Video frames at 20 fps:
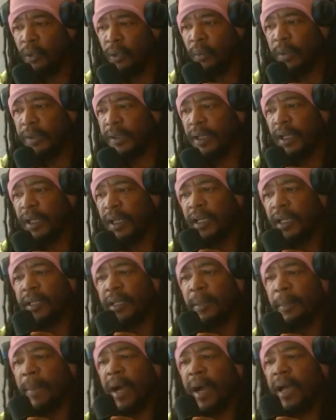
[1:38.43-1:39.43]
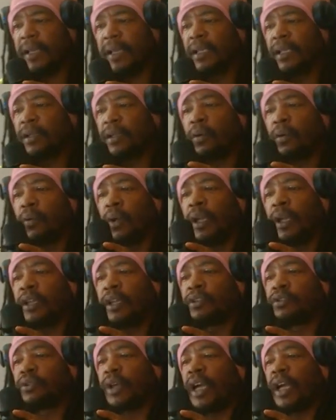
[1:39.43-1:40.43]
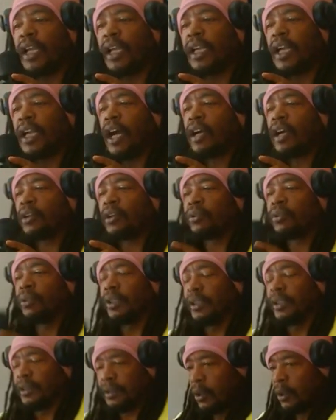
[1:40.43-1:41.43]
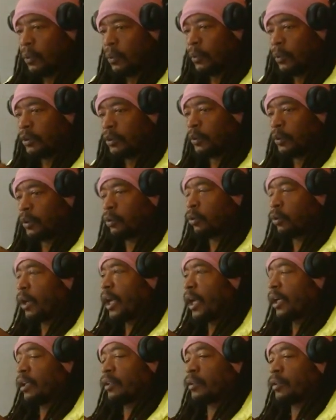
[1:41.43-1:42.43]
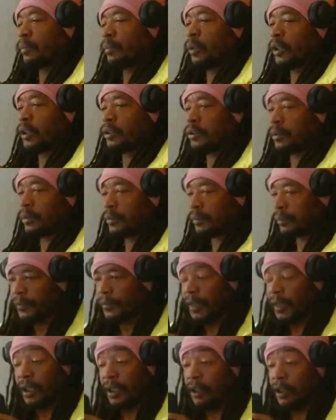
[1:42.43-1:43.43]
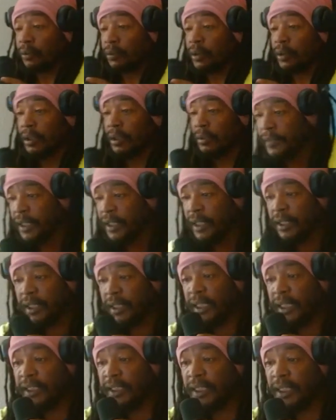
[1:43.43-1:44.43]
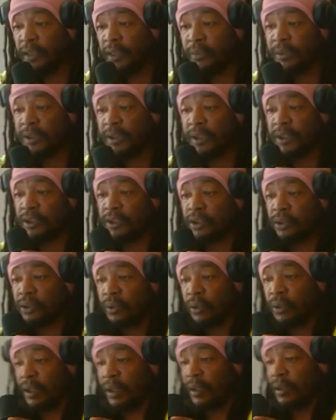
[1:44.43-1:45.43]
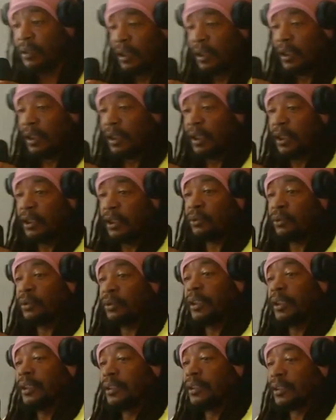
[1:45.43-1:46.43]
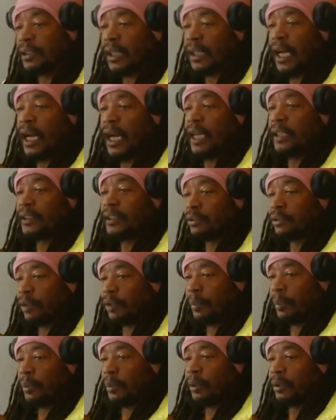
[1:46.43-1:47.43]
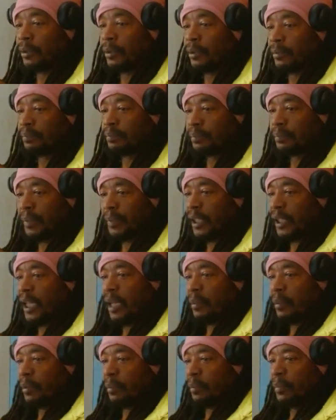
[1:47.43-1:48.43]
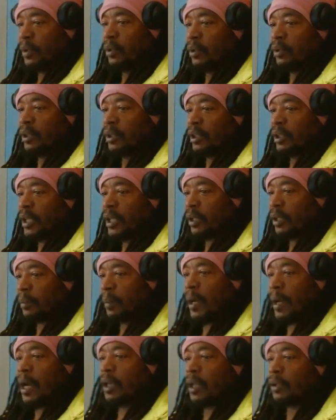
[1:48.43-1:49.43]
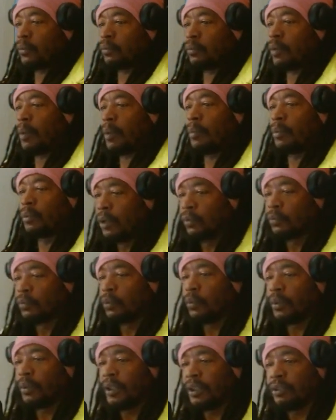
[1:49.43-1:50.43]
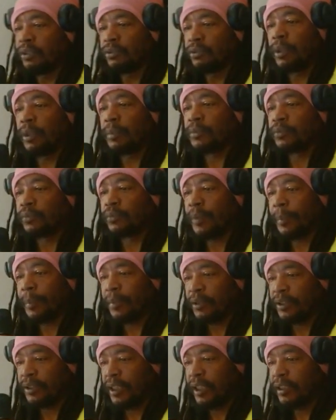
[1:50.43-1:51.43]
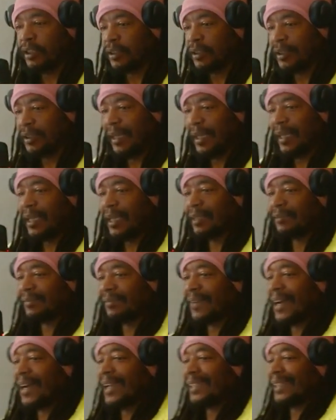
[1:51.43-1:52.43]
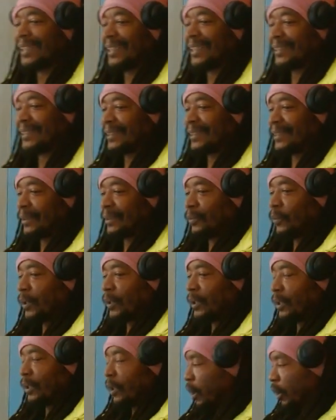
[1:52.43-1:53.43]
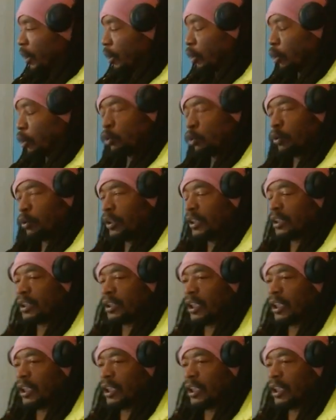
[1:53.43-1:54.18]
with demonic quick-dry concrete, which would crack under pressure, literally. The idea was to ensure the glittering skyscraper became a million-dollar pile of rubble, ruining Trump's reputation and finances in one glorious